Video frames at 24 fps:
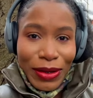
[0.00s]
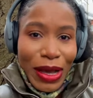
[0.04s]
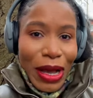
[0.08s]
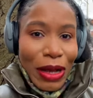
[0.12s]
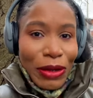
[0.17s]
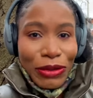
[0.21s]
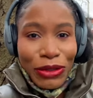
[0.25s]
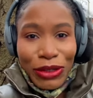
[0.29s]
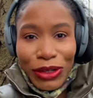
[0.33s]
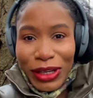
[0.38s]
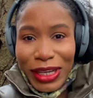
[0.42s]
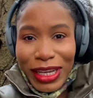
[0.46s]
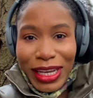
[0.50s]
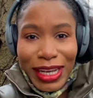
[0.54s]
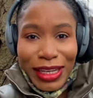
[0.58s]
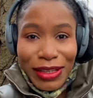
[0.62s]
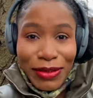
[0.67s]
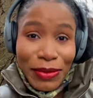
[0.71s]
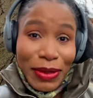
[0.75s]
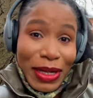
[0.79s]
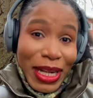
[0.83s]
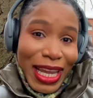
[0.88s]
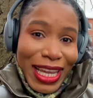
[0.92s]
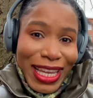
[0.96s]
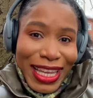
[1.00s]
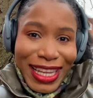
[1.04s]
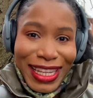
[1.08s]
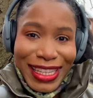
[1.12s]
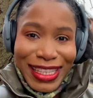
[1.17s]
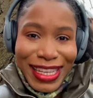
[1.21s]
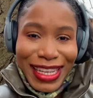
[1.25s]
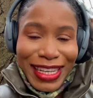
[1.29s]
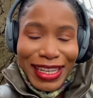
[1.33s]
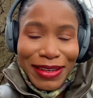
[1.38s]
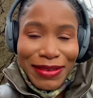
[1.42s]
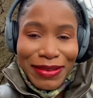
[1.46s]
I'll show you guys what I
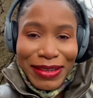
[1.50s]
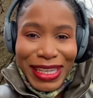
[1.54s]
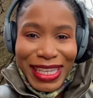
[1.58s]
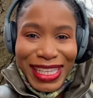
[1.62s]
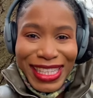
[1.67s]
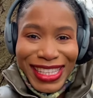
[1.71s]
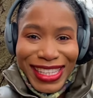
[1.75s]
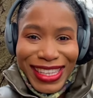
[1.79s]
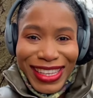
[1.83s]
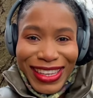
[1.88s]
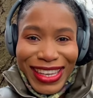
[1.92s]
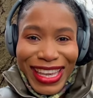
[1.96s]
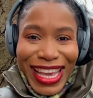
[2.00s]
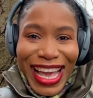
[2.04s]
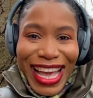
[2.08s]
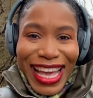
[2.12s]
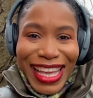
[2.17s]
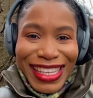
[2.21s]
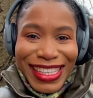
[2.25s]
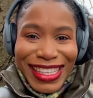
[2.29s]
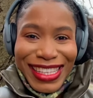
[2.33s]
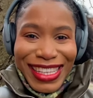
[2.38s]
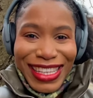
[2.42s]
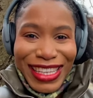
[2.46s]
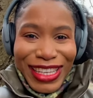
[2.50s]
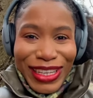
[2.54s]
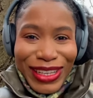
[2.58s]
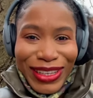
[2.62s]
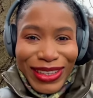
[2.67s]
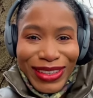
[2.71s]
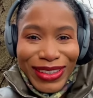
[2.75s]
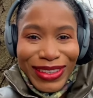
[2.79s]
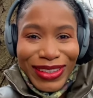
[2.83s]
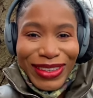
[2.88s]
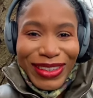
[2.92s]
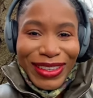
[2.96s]
get anyway. So yeah, see
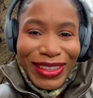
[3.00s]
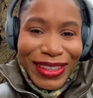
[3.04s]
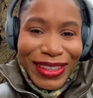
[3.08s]
you.